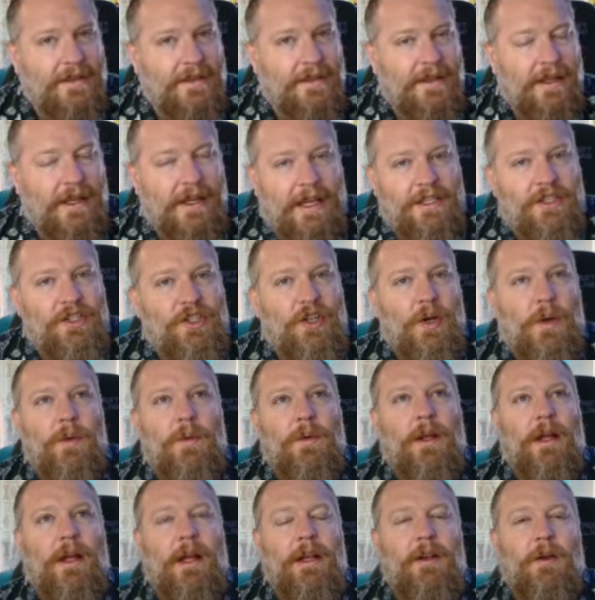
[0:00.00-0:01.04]
Like, I
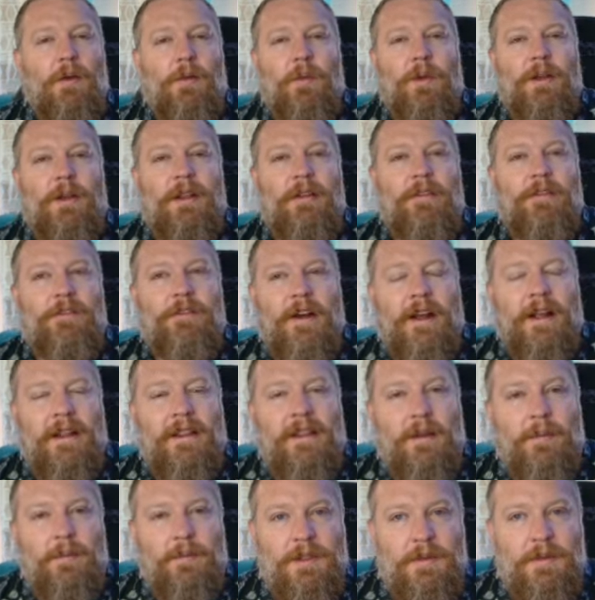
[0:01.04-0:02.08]
don't really find
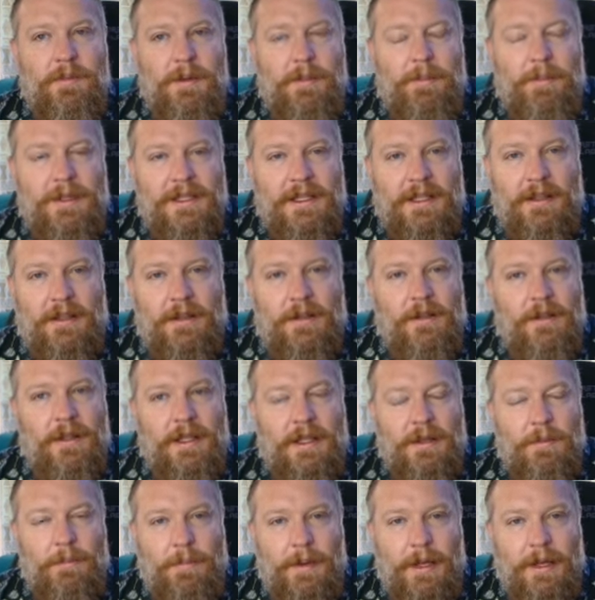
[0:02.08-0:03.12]
them to be particularly
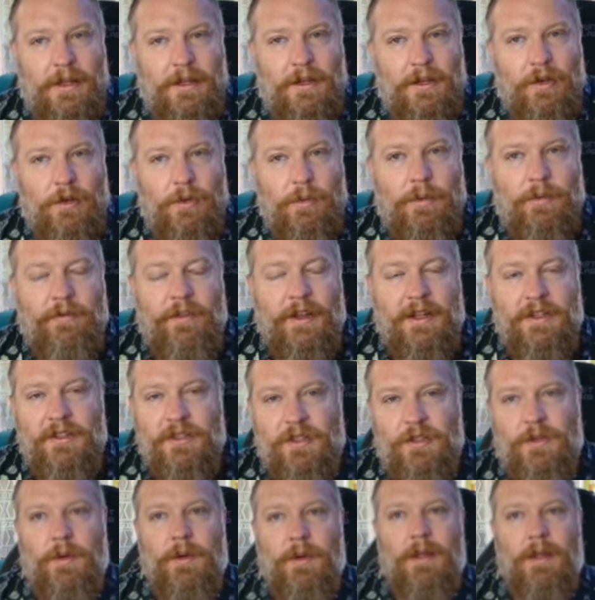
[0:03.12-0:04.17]
compelling. Her revenge
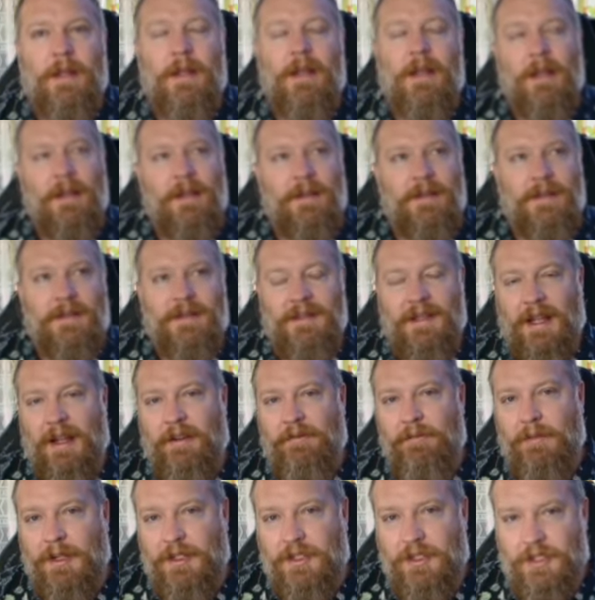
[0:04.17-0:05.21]
story doesn't have
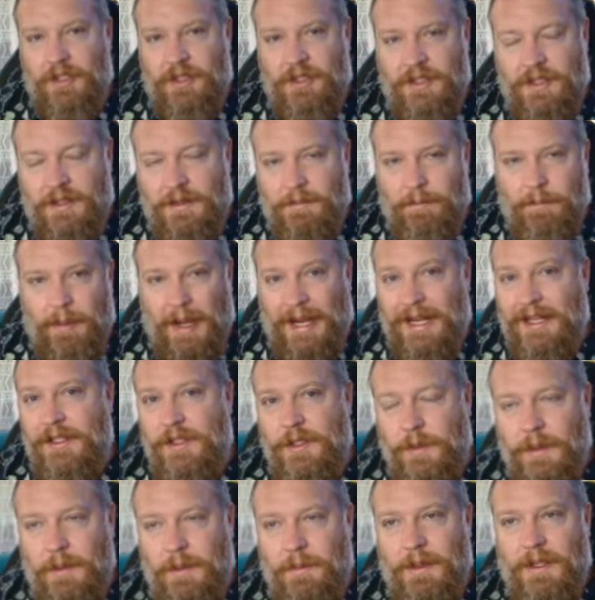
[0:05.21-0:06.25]
much bite
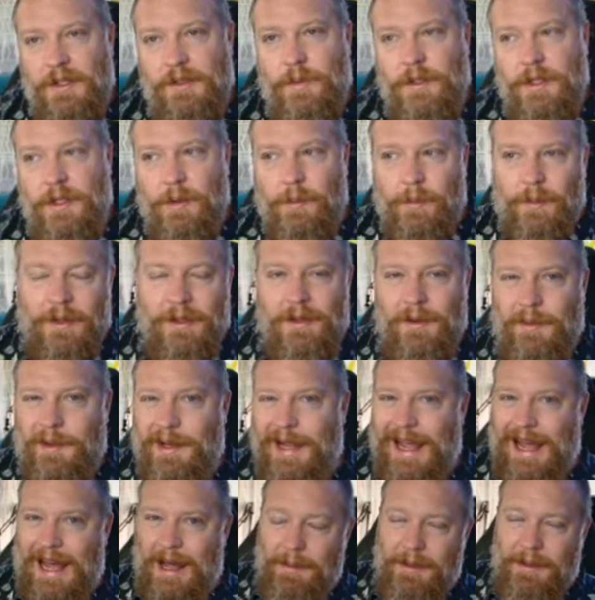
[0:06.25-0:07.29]
to it because we don't really know what
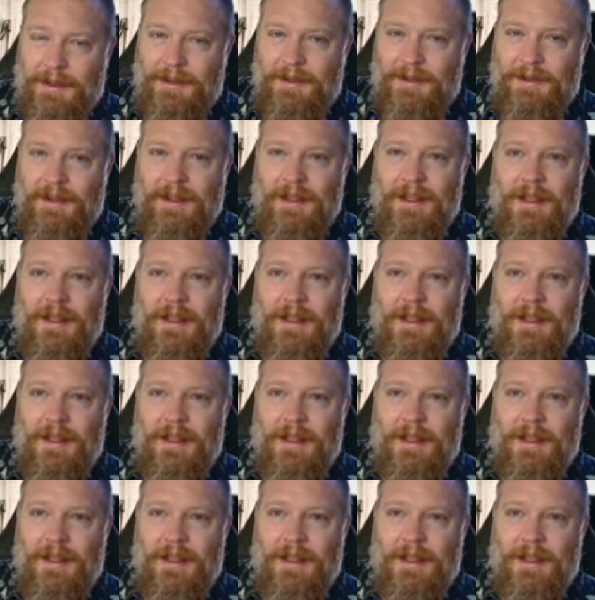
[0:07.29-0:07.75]
happened.